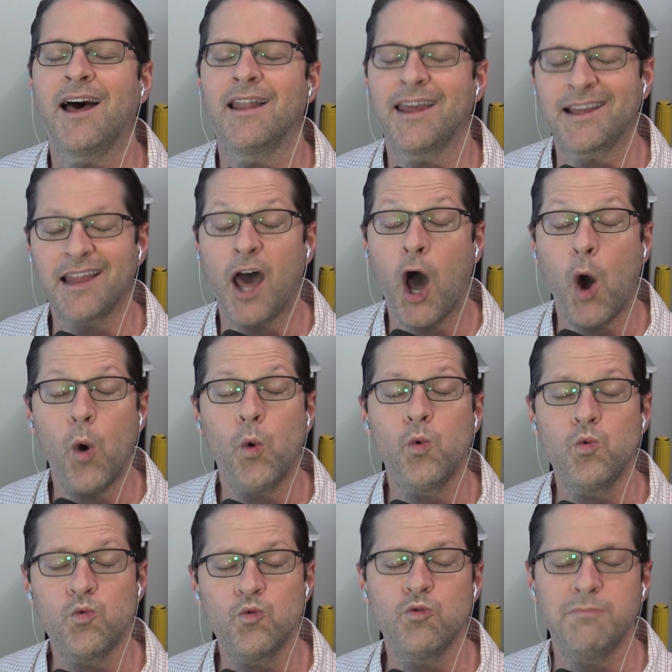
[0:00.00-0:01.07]
like,
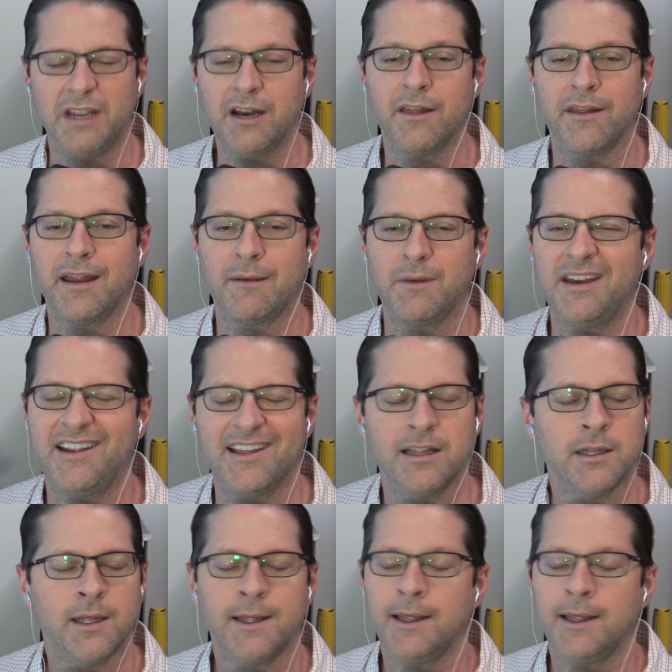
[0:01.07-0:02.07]
oh, you know, that when you get,